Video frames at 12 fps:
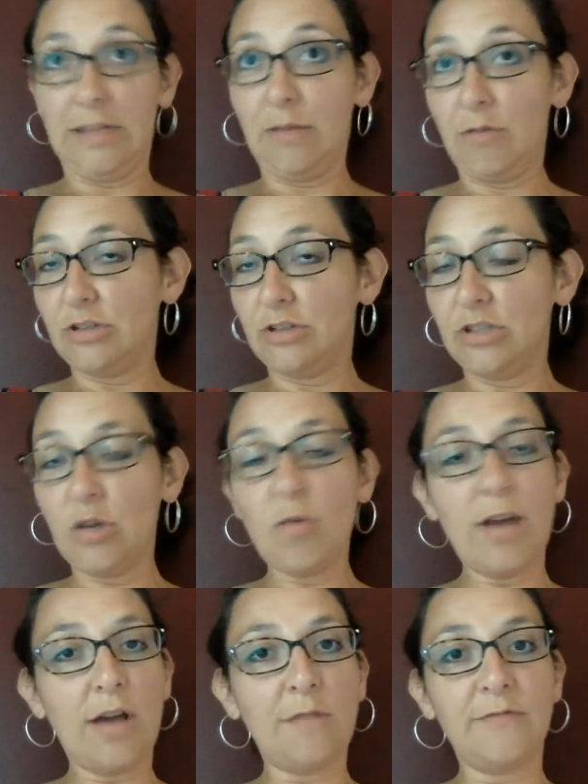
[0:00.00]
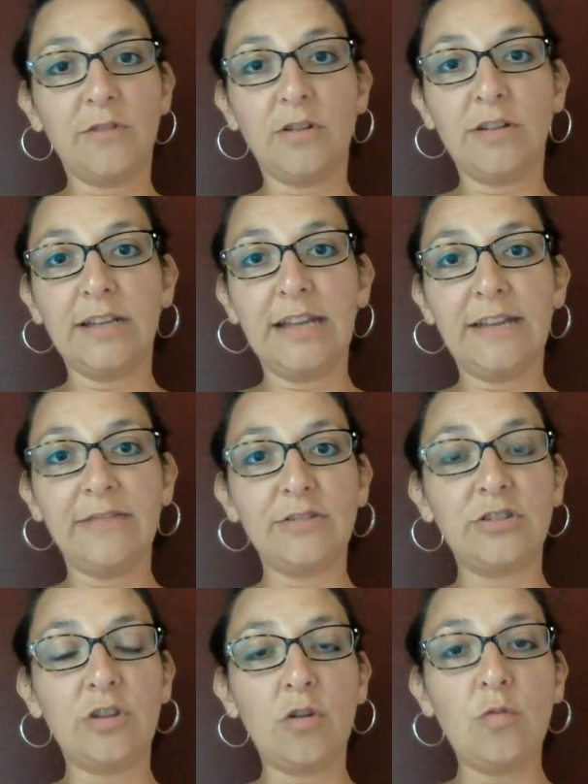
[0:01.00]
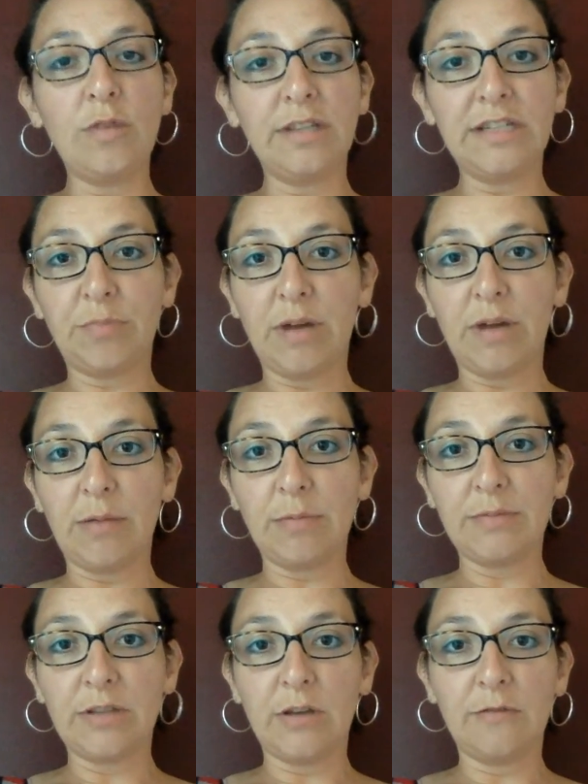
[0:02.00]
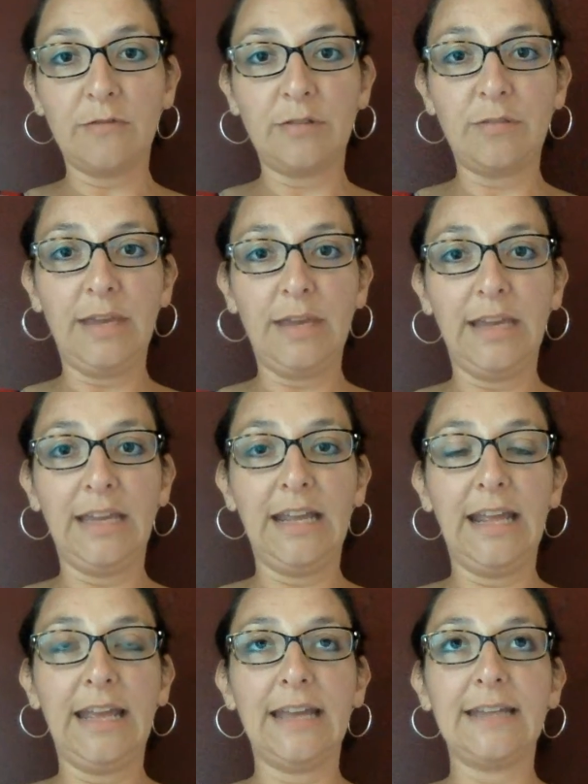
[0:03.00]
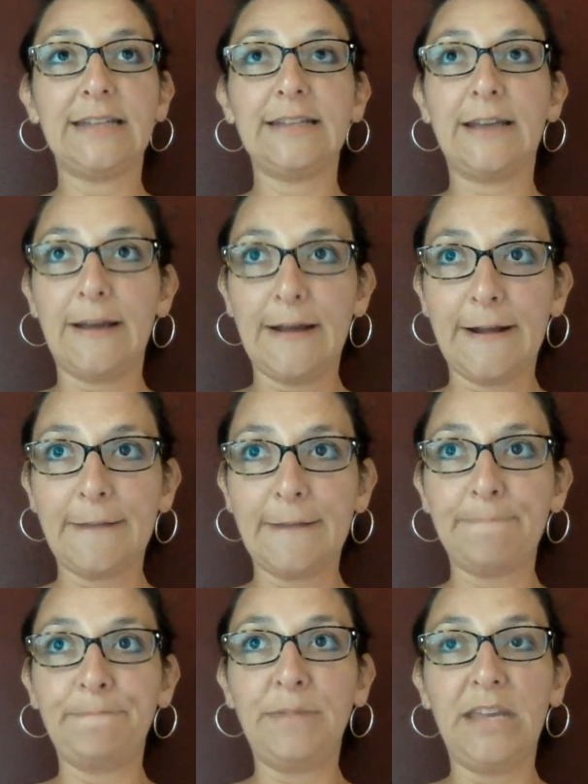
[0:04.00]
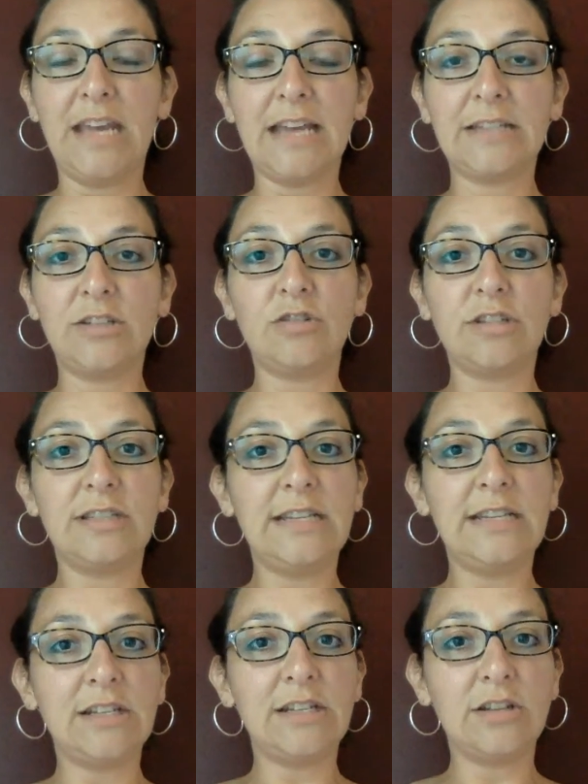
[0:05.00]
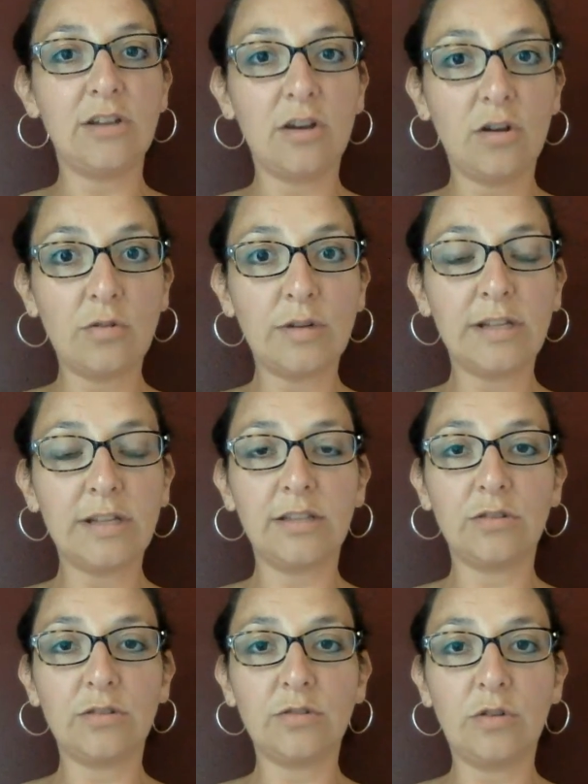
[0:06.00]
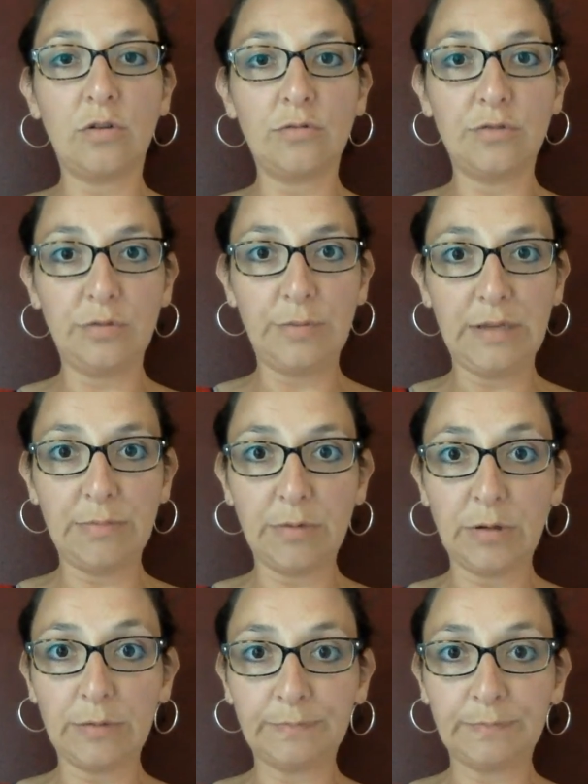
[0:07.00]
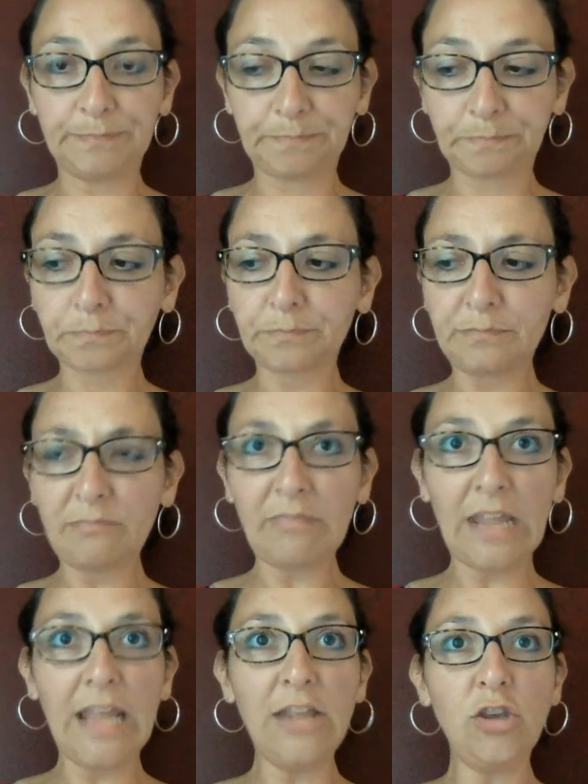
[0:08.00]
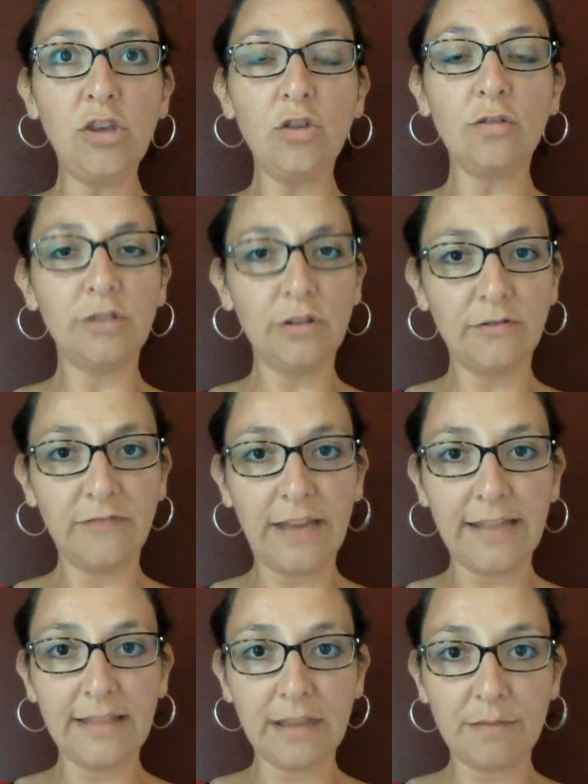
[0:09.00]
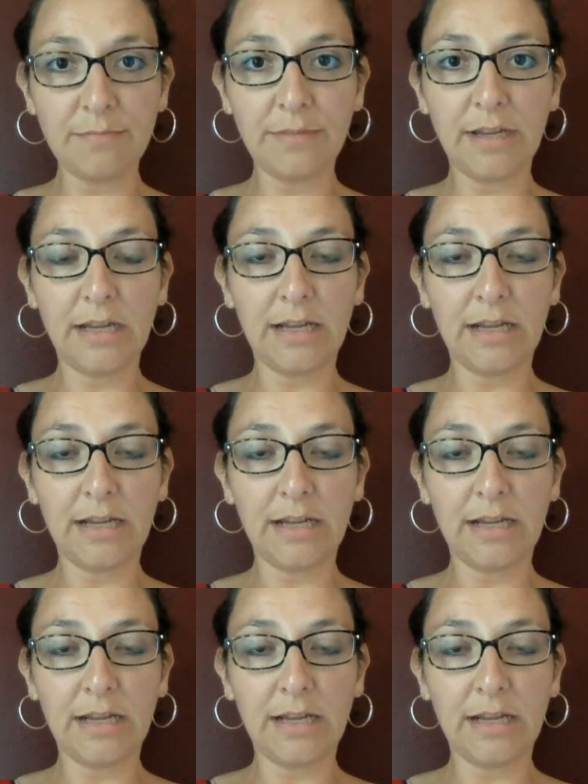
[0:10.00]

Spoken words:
were so helpful and so willing to problem solve with me. And yes, you just need to know those go-to people. And you'll find them.